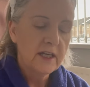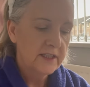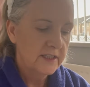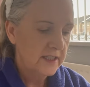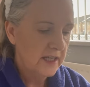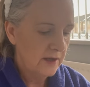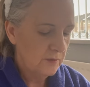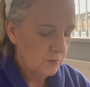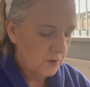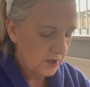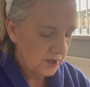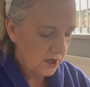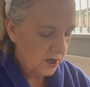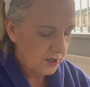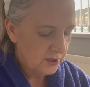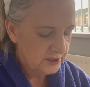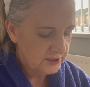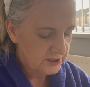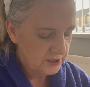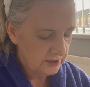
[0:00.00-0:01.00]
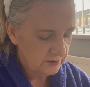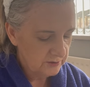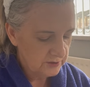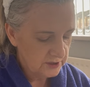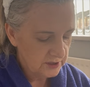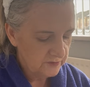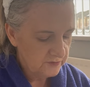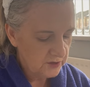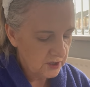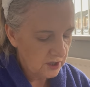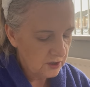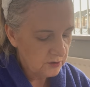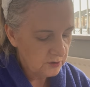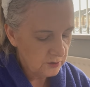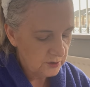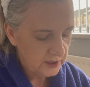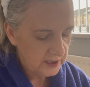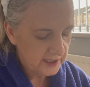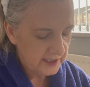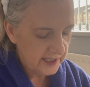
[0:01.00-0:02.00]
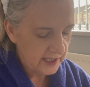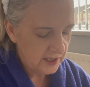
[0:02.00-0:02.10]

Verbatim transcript: Now what I do, because I've got oily